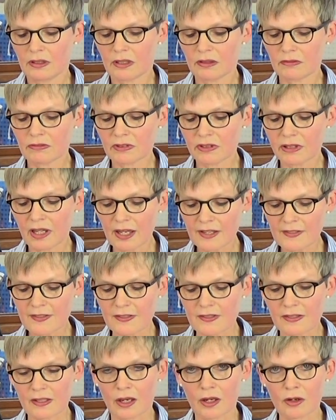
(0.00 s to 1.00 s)
give
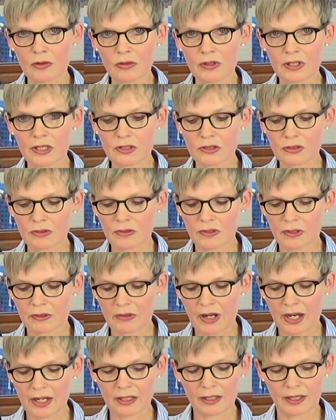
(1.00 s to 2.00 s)
classes only into
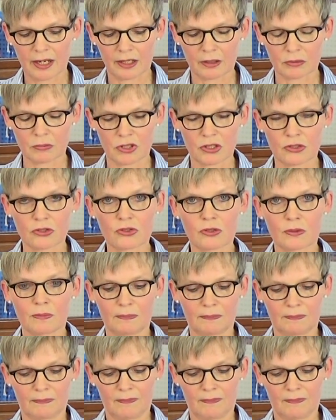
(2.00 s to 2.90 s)
their A language.